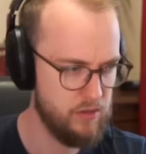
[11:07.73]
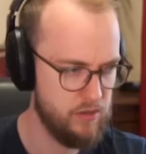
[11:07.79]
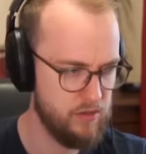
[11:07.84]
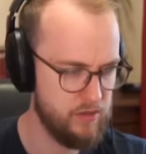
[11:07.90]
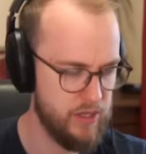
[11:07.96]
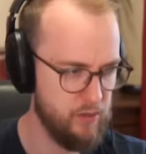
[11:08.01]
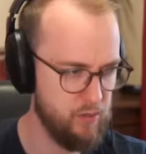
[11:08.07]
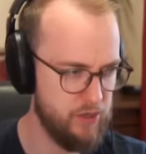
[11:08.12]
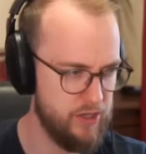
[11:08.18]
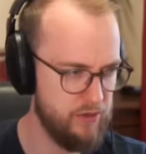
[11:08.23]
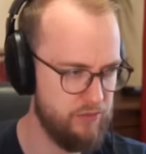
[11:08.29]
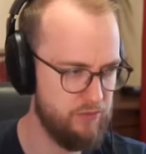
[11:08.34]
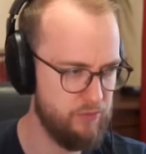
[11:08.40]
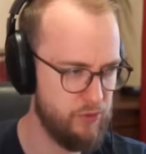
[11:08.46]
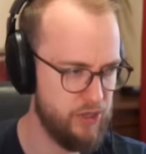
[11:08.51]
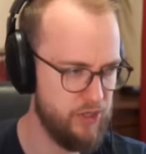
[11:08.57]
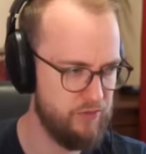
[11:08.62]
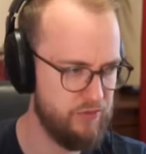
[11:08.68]
Okay, what
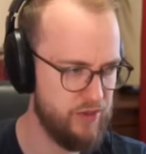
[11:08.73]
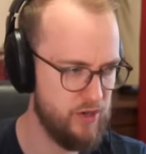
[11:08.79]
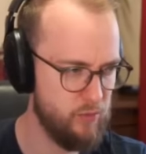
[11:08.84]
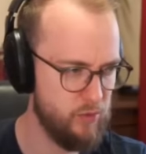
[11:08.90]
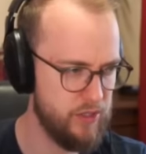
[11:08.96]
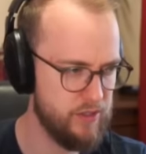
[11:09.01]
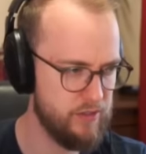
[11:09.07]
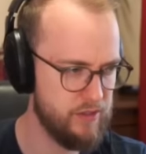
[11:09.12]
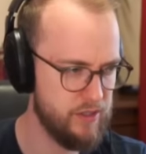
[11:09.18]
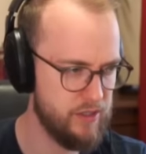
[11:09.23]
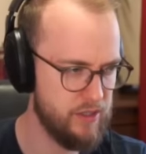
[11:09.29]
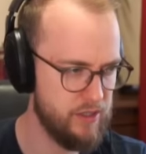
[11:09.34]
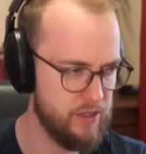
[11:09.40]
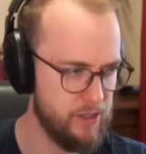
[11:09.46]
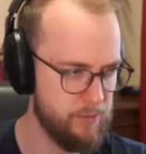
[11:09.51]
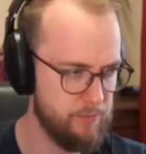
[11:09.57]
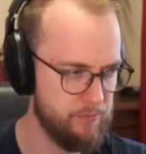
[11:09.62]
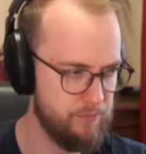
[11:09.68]
if I went
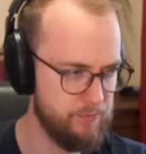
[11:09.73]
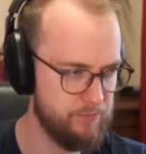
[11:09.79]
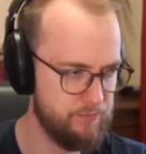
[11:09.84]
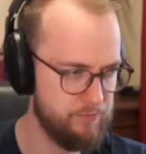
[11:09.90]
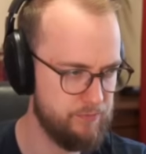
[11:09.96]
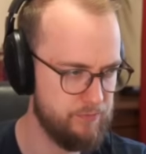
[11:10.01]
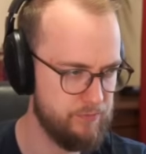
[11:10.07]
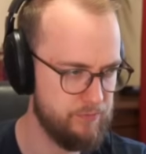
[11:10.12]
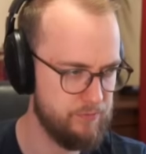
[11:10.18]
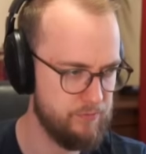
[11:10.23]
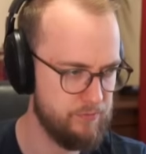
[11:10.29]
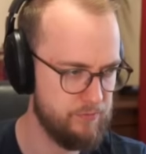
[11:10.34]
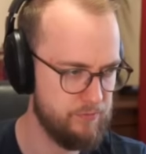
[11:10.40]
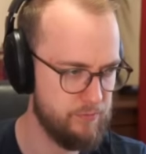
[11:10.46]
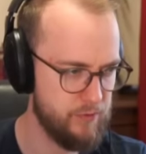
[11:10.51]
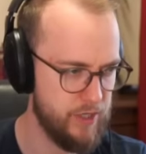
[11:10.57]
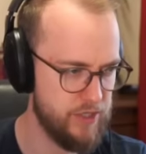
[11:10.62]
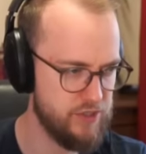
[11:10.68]

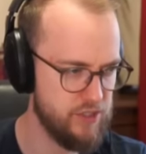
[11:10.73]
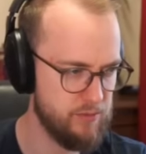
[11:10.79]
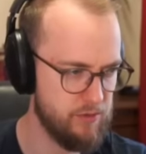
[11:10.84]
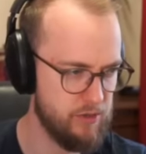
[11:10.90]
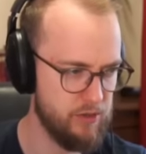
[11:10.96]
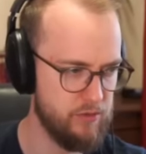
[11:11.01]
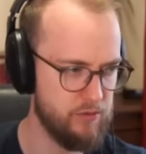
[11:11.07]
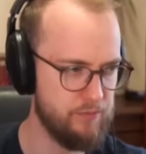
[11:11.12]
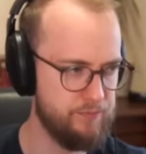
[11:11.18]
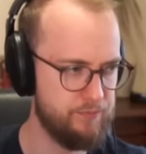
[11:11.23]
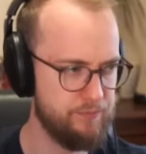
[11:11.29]
Raging Blow?